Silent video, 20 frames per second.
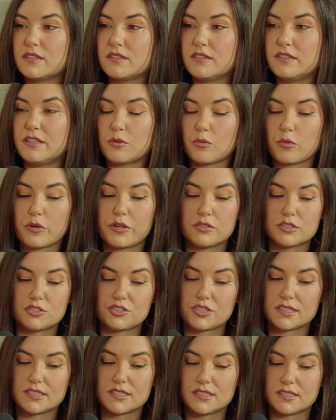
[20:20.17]
The real
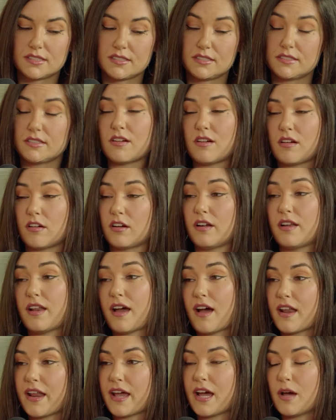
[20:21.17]
injustices are
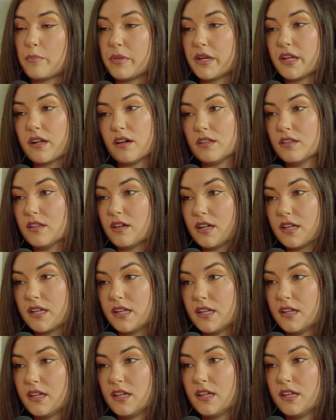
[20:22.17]
not happening online.